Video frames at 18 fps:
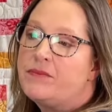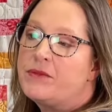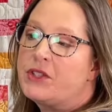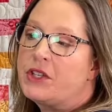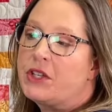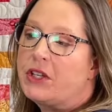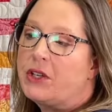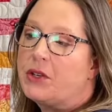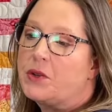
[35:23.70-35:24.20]

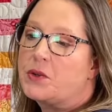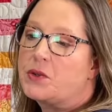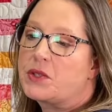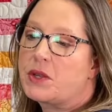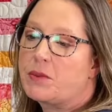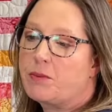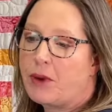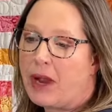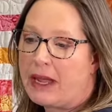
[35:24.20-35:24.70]
to
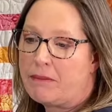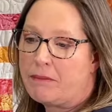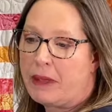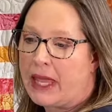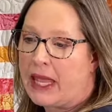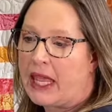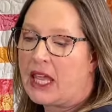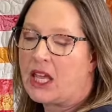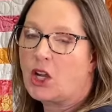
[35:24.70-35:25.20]
use bright
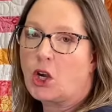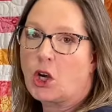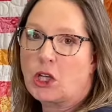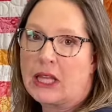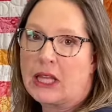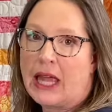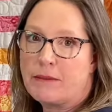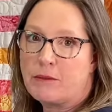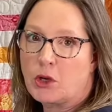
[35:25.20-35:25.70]
pink or
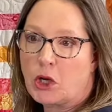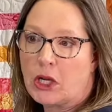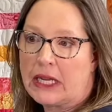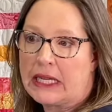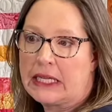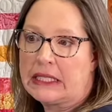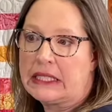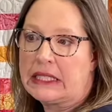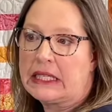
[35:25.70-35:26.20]
lime
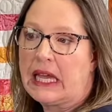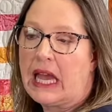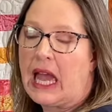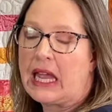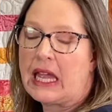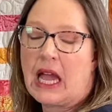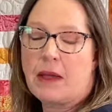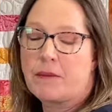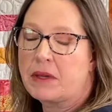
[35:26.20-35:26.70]
green,
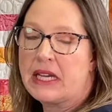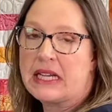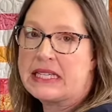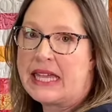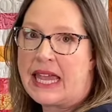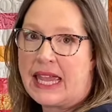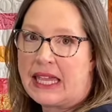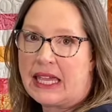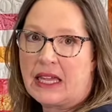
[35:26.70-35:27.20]
I, I'm gonna
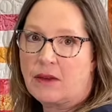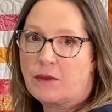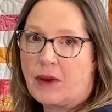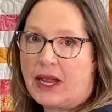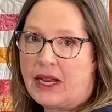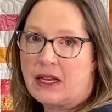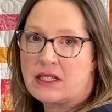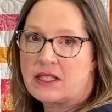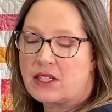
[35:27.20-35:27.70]
take it,
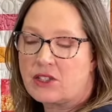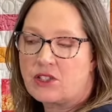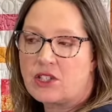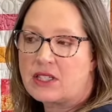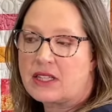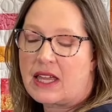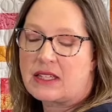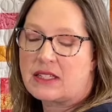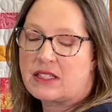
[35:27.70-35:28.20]
right? It's
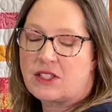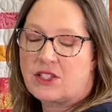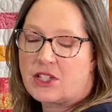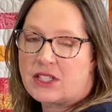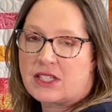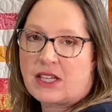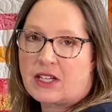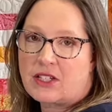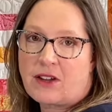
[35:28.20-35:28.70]
just, that's
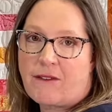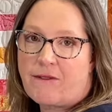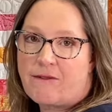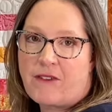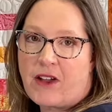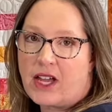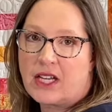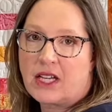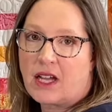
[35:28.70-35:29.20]
just such a
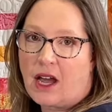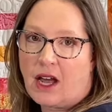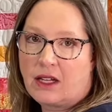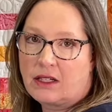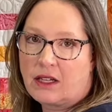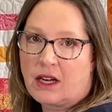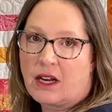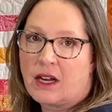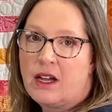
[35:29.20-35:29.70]
fun
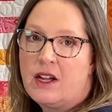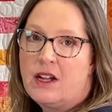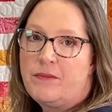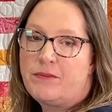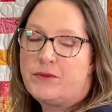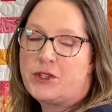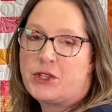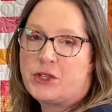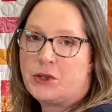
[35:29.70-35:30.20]
color
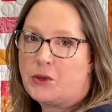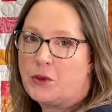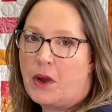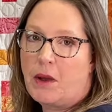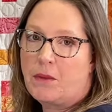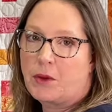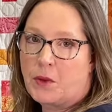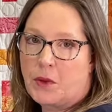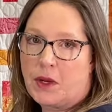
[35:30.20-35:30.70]
to
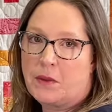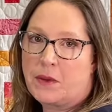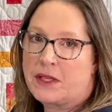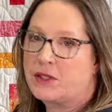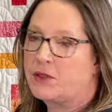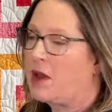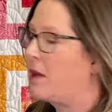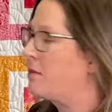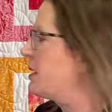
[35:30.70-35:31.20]
um, quilt
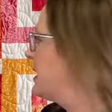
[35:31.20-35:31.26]
with, so I'm